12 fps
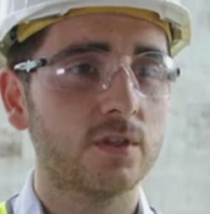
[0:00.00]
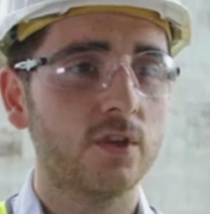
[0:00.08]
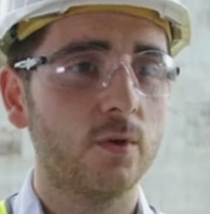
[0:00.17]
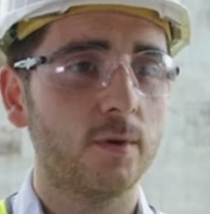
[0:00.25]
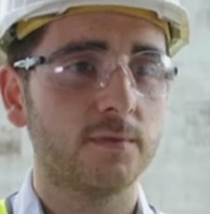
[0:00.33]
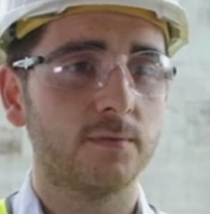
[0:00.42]

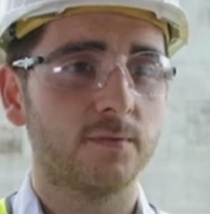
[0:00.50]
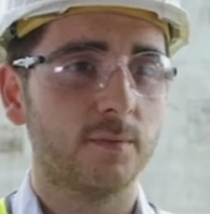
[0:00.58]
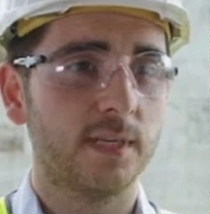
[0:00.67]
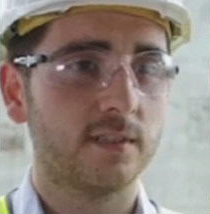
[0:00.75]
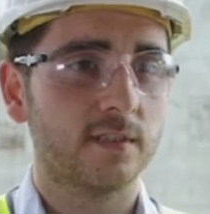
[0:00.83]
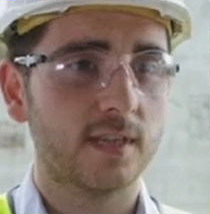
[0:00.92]
two options for
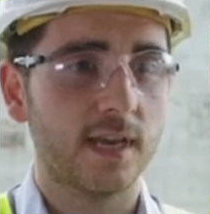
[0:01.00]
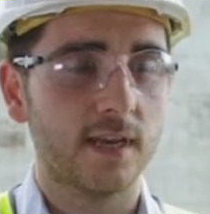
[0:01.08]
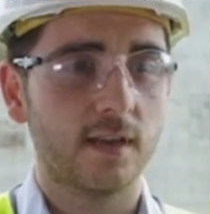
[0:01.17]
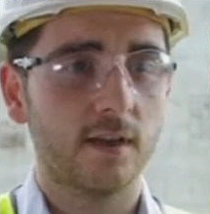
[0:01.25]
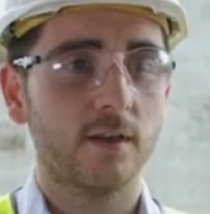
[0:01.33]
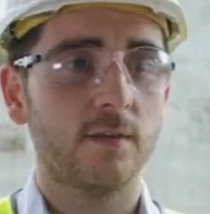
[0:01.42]
me to take.
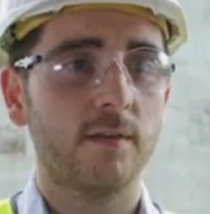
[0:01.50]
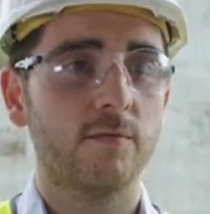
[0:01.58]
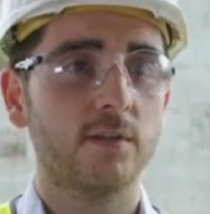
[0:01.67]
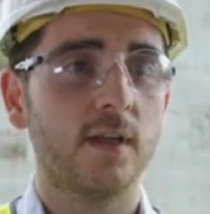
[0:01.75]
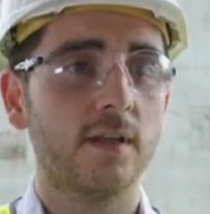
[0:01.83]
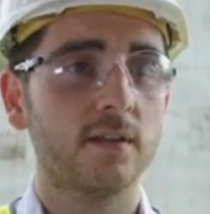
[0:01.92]
I could have
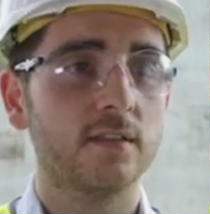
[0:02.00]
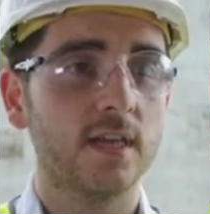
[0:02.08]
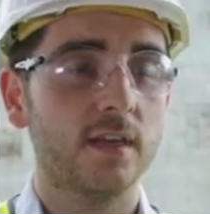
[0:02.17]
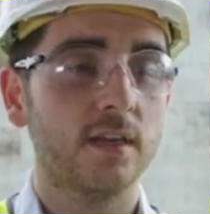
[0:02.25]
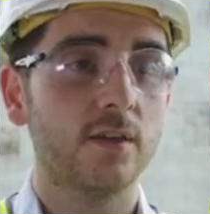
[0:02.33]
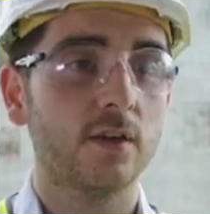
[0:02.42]
even
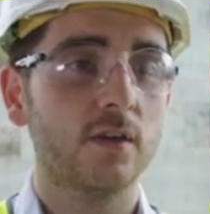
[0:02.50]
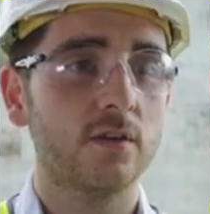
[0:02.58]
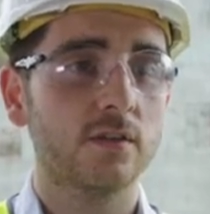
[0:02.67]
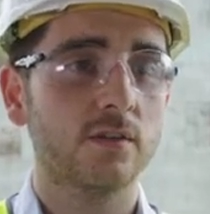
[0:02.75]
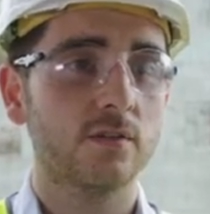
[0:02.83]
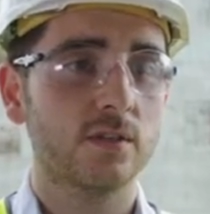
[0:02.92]
undertaken the
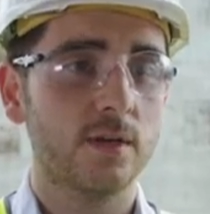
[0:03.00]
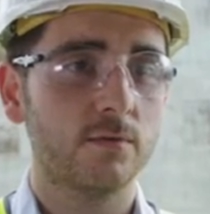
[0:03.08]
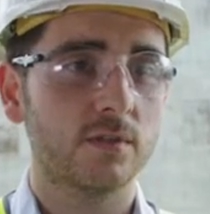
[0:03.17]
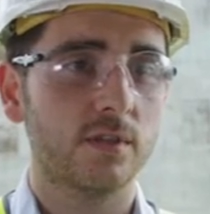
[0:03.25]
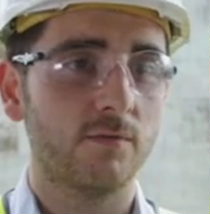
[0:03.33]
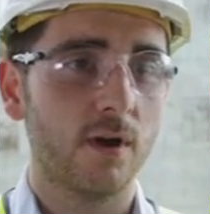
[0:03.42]
cost
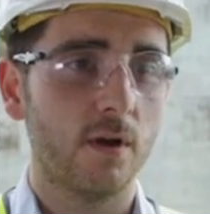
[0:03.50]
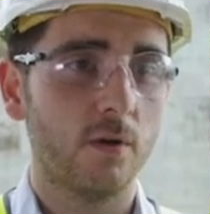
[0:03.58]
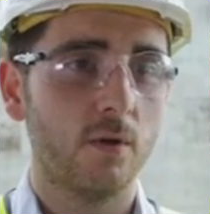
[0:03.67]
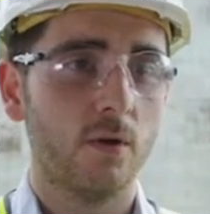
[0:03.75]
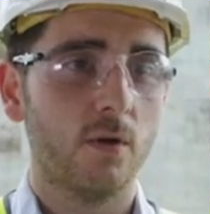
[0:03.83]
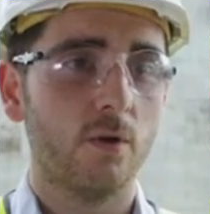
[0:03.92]
consultancy
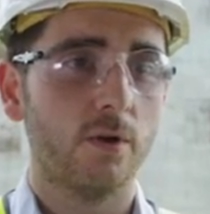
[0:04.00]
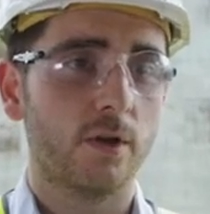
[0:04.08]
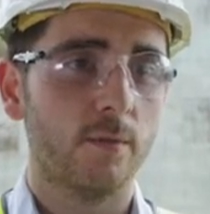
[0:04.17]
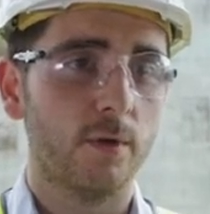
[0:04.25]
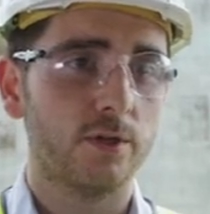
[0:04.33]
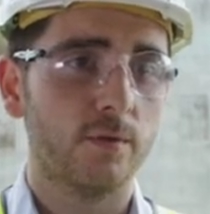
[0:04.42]
role or the
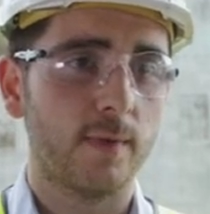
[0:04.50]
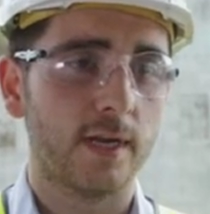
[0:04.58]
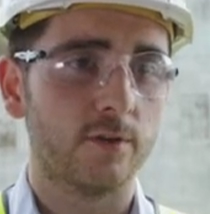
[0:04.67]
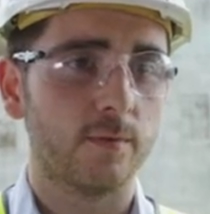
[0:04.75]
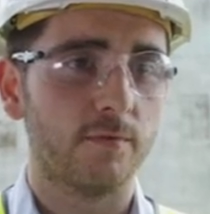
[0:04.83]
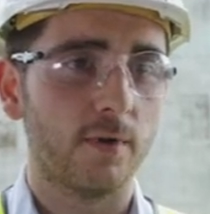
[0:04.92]
commercial
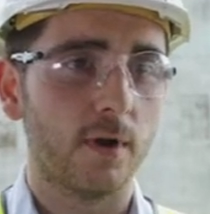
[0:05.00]
management